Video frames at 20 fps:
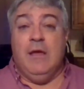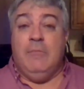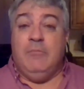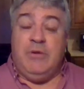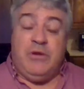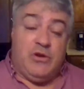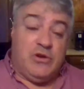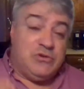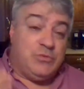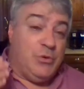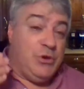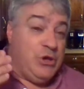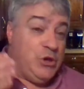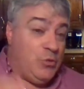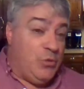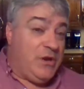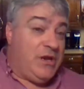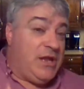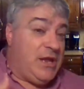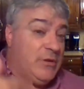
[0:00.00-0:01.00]
because when you
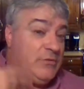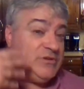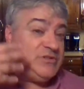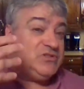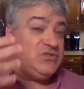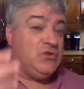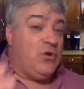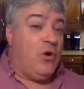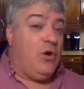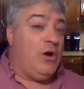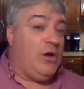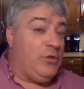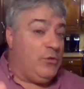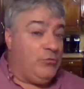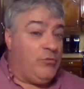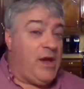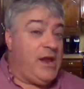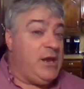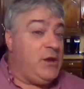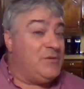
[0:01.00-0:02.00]
would hear a song on the
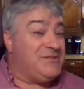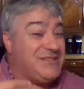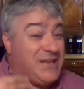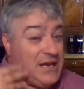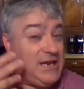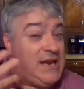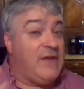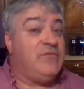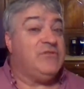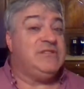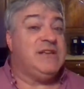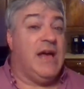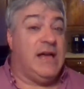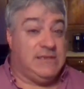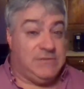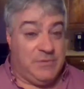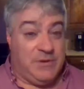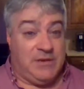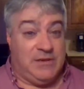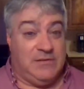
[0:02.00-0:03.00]
radio, it's like an
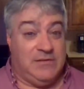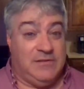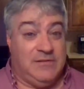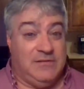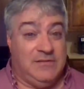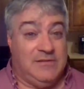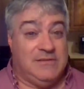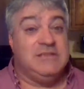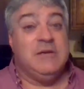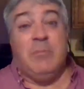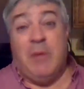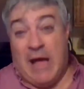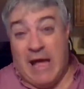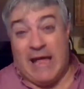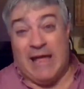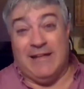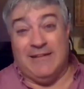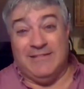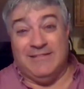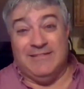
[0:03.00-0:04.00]
advertisement to buy
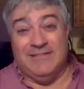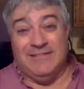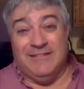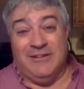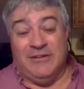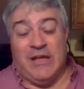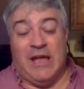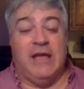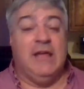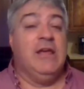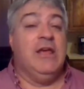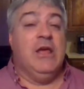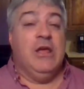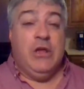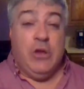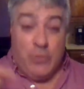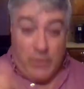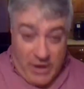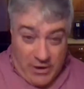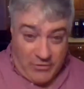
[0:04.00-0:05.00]
it, okay?
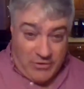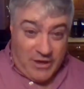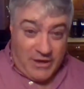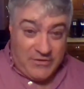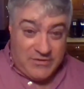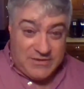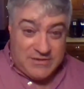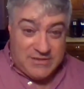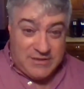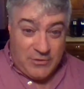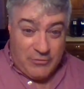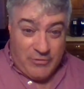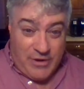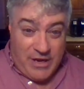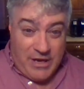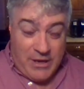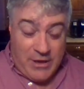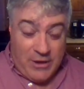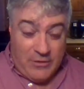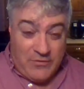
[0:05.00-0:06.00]
You hear it on the
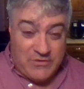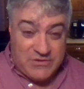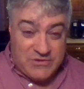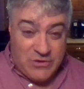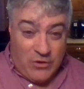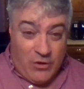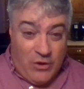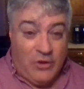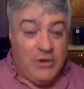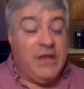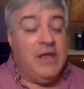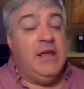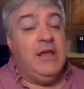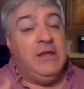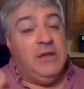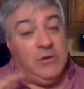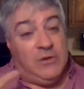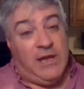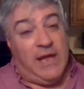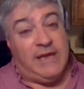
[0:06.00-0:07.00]
radio, the song,
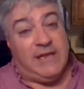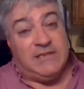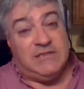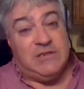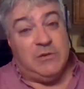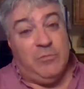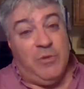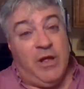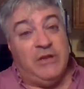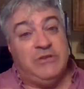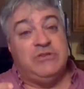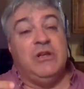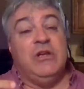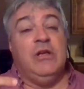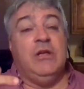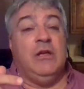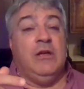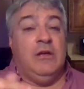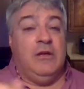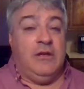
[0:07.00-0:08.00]
you like it so much.
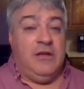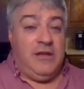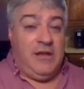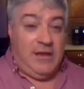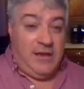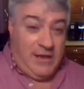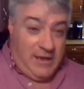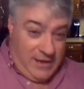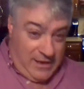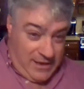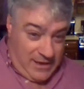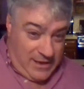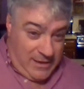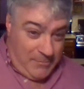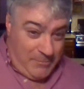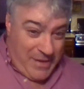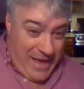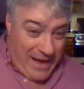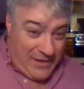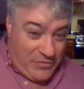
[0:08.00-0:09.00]

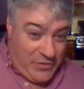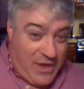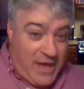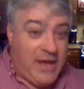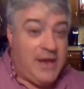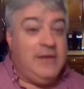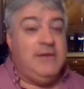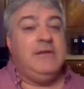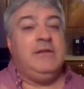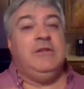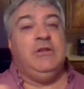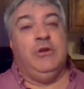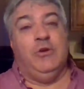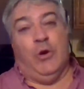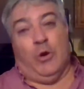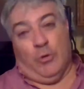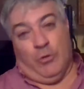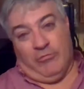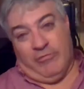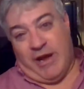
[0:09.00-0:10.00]
Back then, you
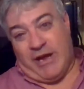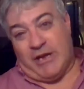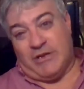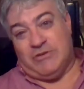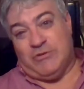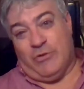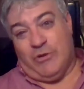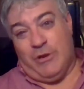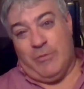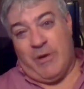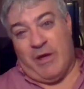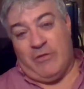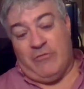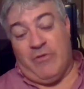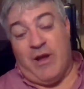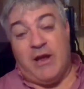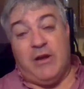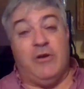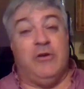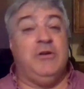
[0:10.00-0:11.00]
go to a record store, you buy the
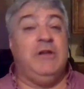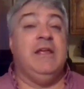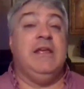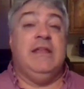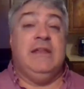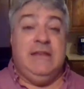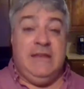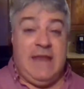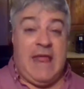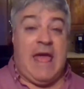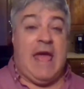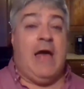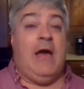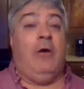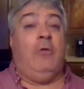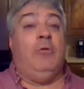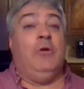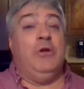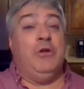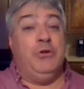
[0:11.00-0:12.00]
record.
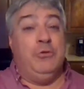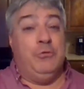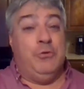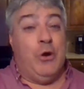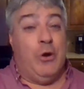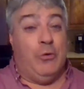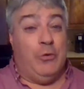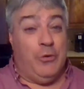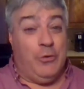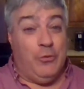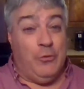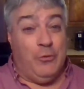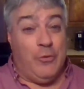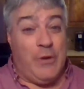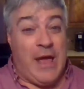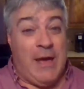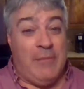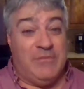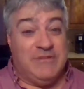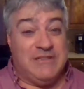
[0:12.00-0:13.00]
Now, you go
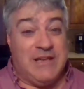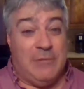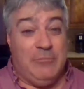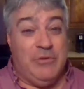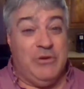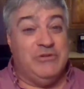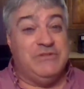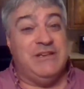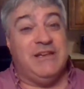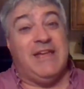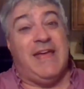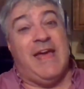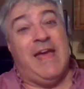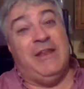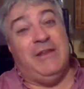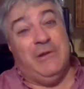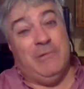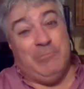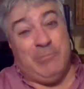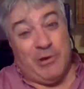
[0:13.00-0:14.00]
to Amazon Music
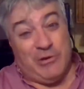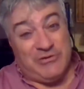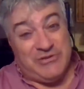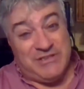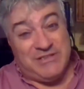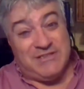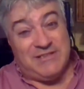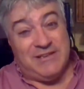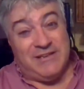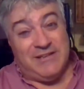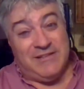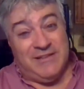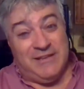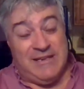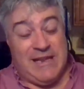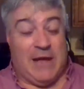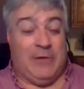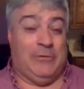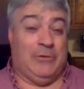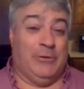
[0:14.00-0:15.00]
and you purchase the
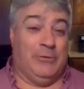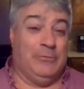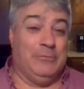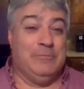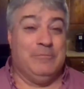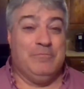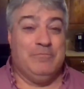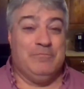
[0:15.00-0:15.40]
download,